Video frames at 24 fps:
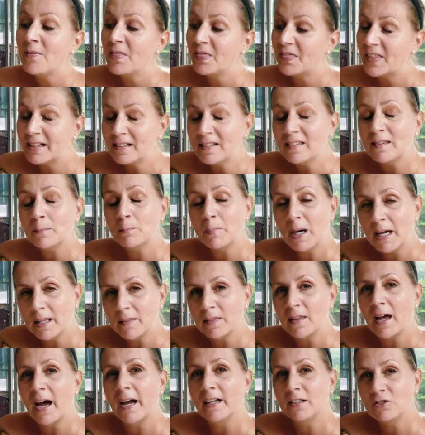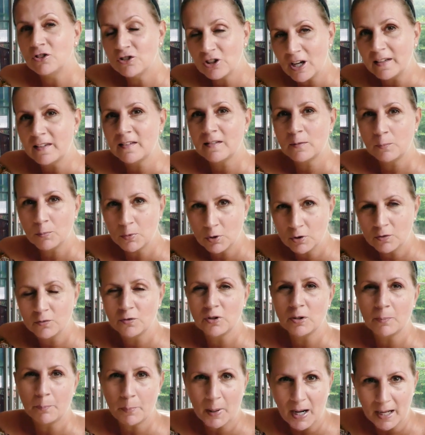This month, I just moved
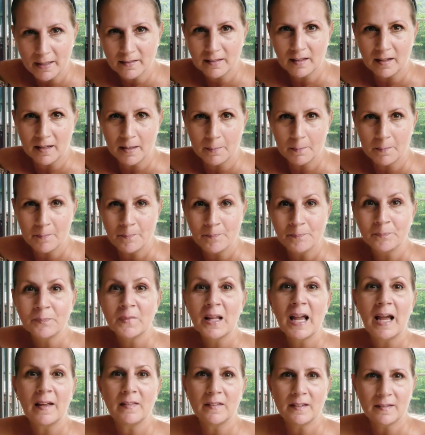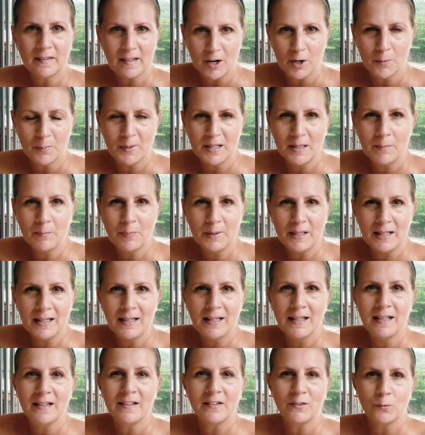to Batam. And this
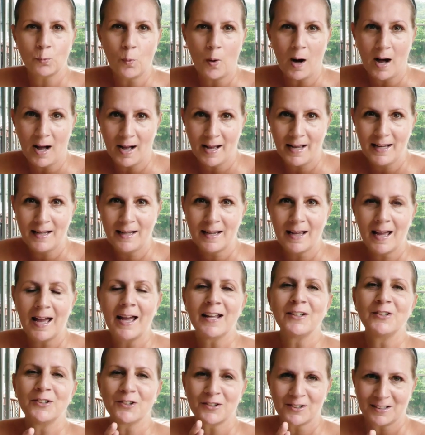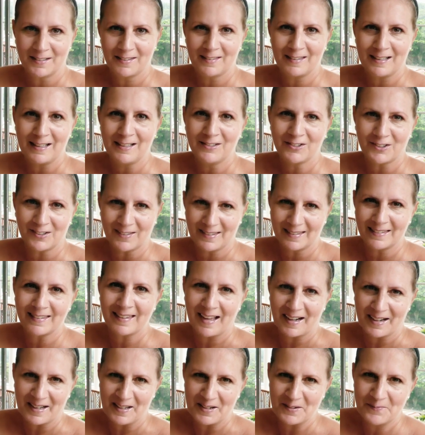Airbnb is why, and you're gonna see in just a
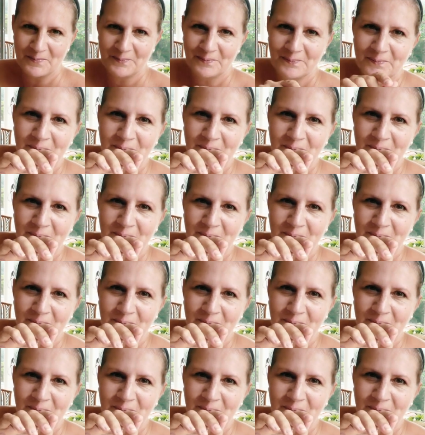second.